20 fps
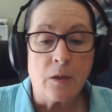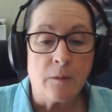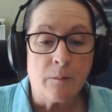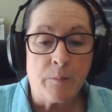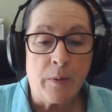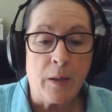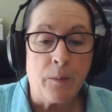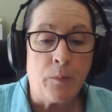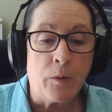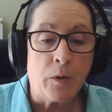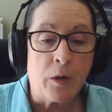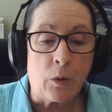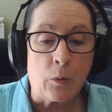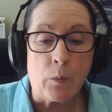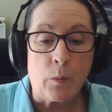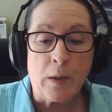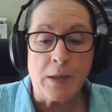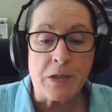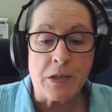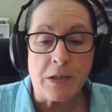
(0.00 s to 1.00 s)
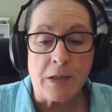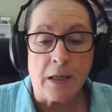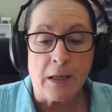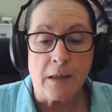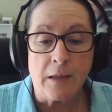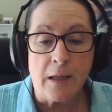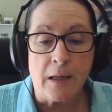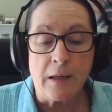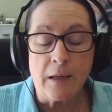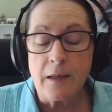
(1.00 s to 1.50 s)
people can
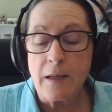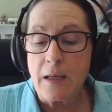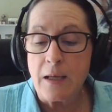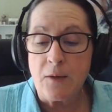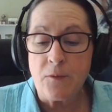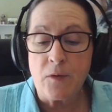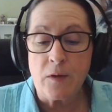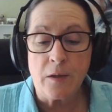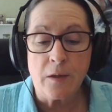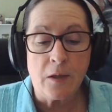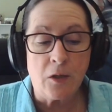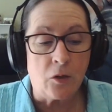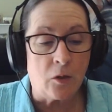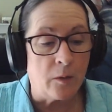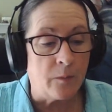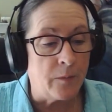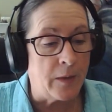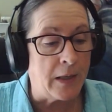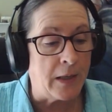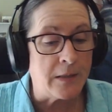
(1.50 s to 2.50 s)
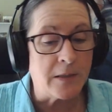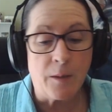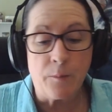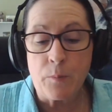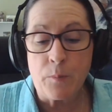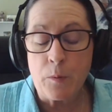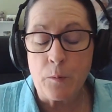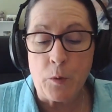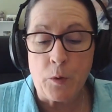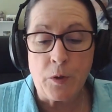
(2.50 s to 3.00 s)
resonate. And even, as I'm
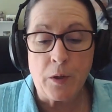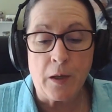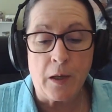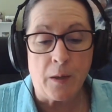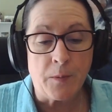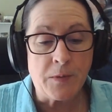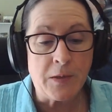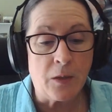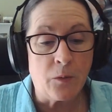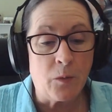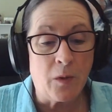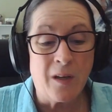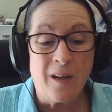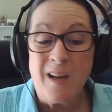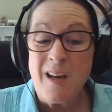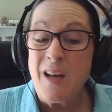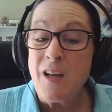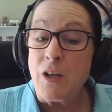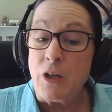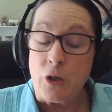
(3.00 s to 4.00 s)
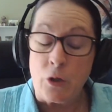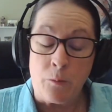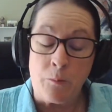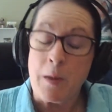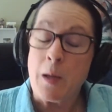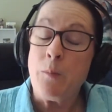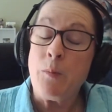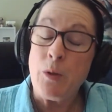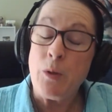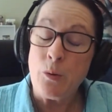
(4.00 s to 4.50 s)
promoting it, I'm saying, well,
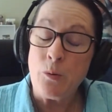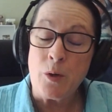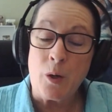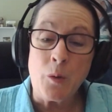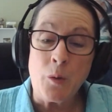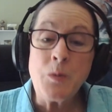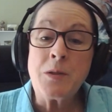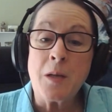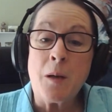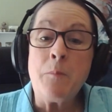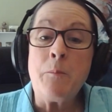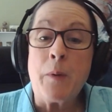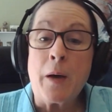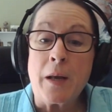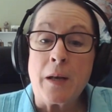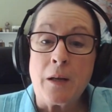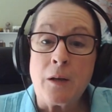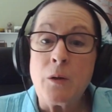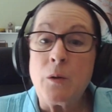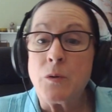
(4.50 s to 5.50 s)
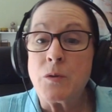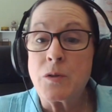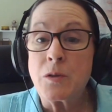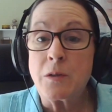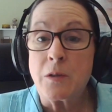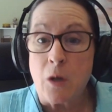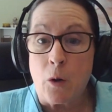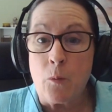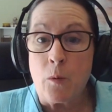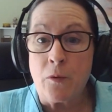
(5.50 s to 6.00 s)
maybe somebody who's
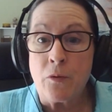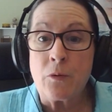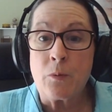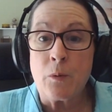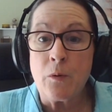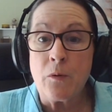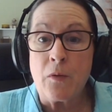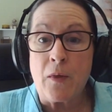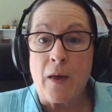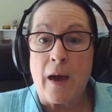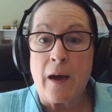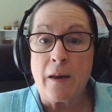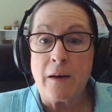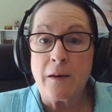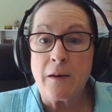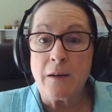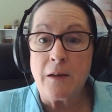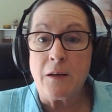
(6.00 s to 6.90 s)
going through that,